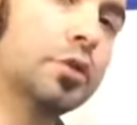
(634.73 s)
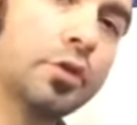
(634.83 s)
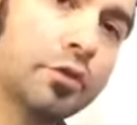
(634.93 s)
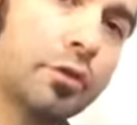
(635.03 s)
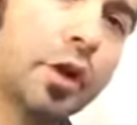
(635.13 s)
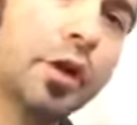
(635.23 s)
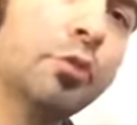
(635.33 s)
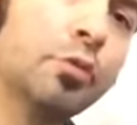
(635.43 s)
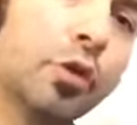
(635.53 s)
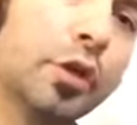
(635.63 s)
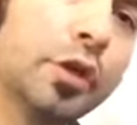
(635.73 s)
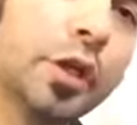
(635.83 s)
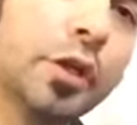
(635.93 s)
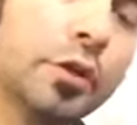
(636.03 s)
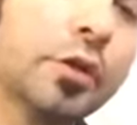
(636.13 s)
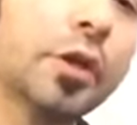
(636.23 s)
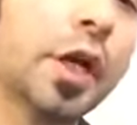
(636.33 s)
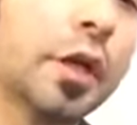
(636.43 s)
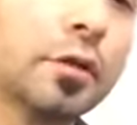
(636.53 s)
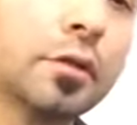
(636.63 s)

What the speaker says: So it's very important that you do that.